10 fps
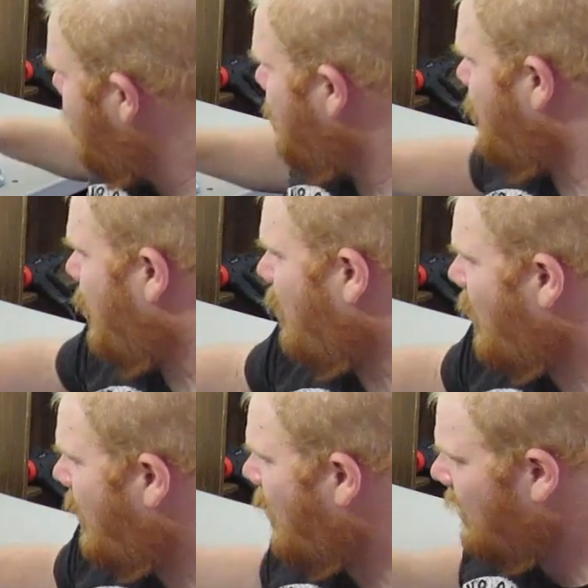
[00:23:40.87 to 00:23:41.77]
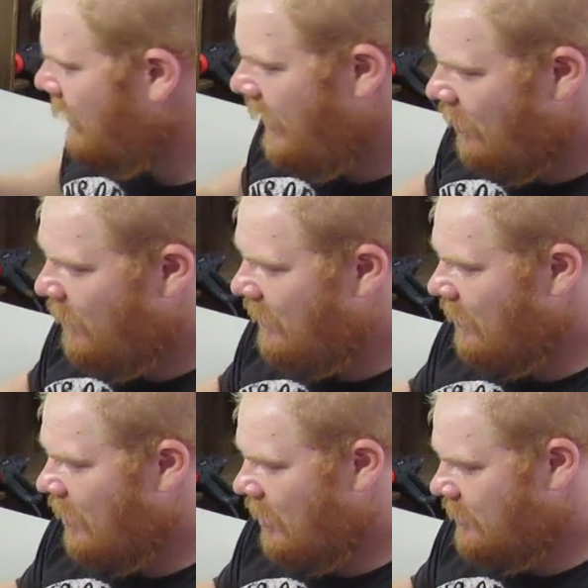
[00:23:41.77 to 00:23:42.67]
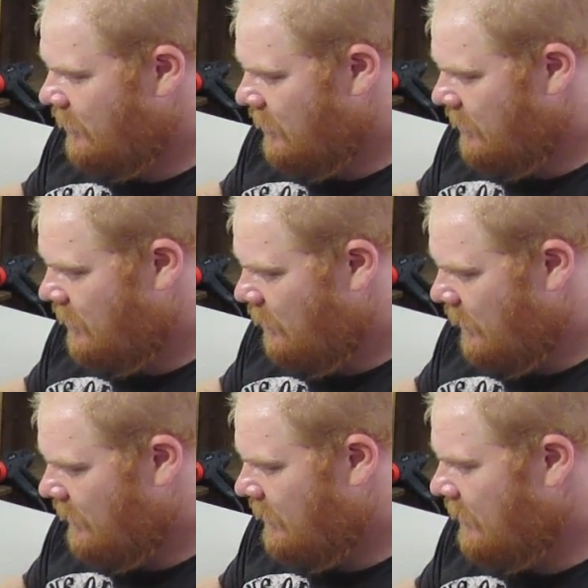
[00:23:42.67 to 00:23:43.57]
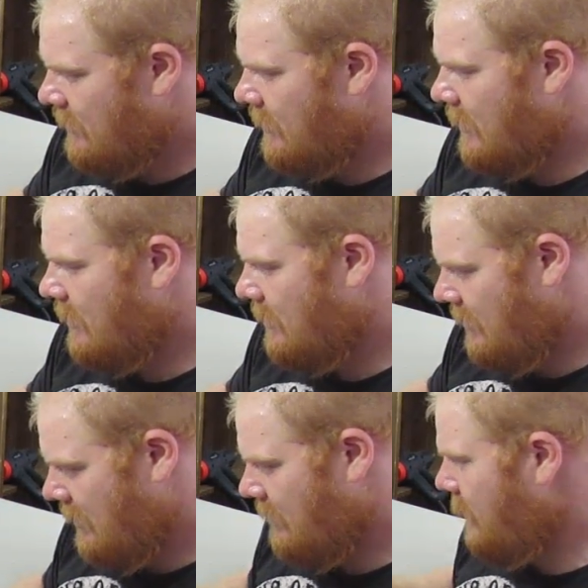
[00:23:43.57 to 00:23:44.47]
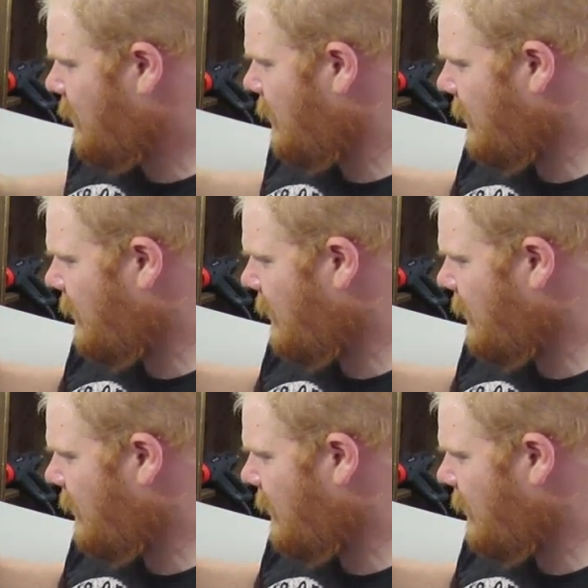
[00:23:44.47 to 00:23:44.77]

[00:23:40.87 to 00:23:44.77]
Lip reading: So you're going to want to go a little bit larger than 2 inches. That's what she